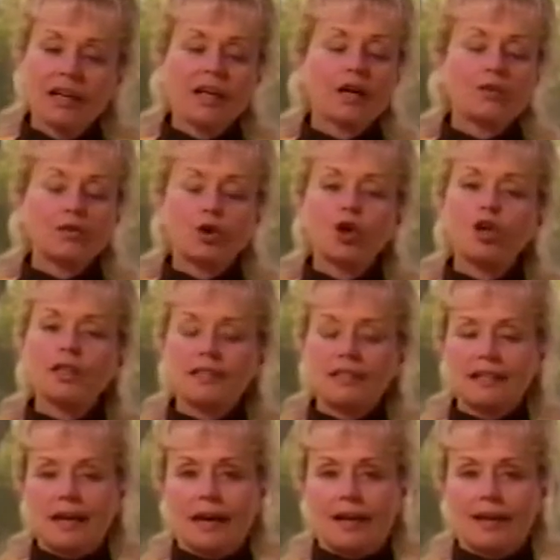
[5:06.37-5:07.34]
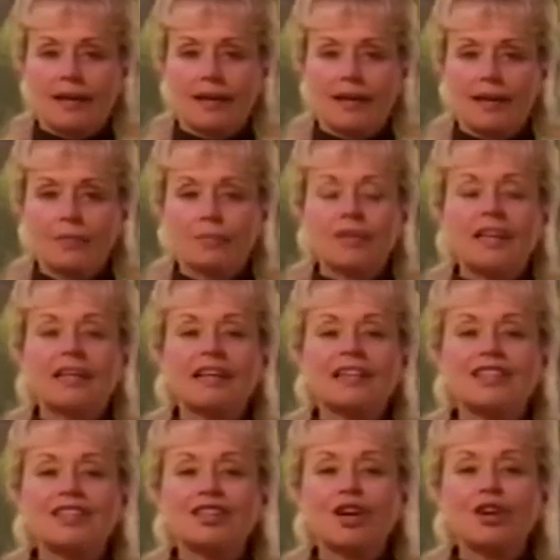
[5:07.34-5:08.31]
Of course not,
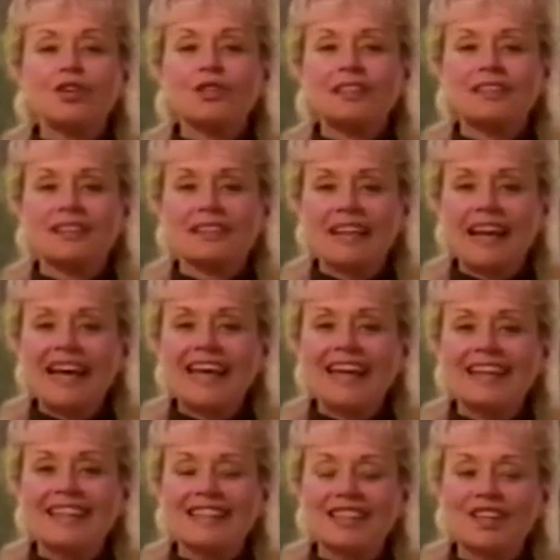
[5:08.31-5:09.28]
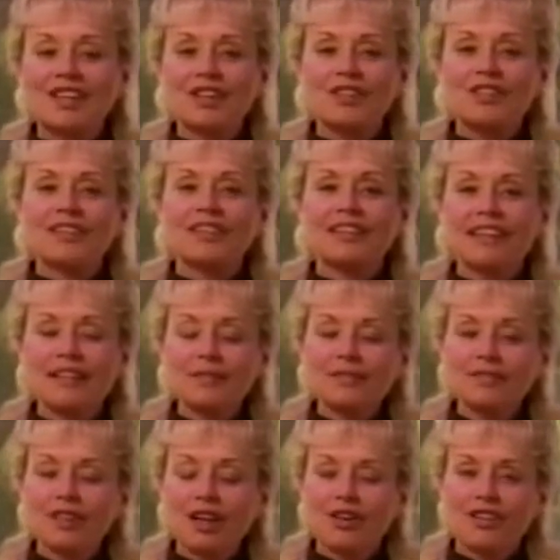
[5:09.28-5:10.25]
because those glands, those
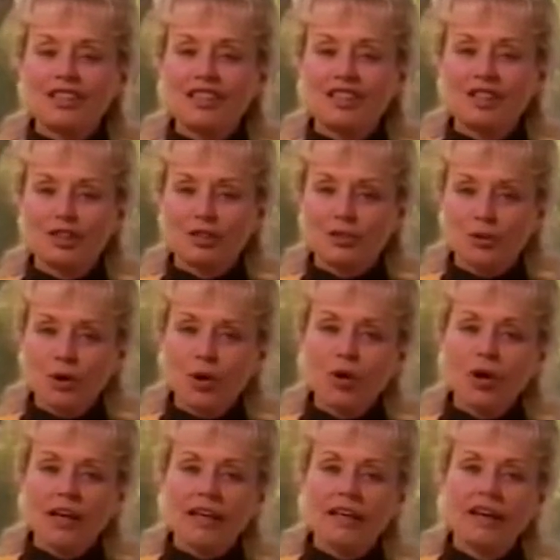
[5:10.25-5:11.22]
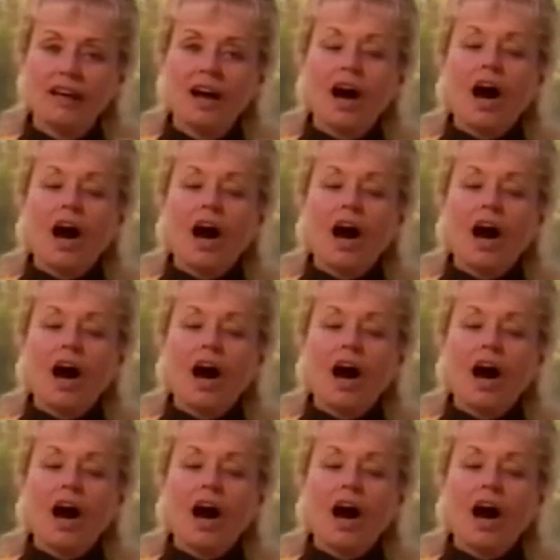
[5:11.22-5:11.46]
lymph nodes in your groin,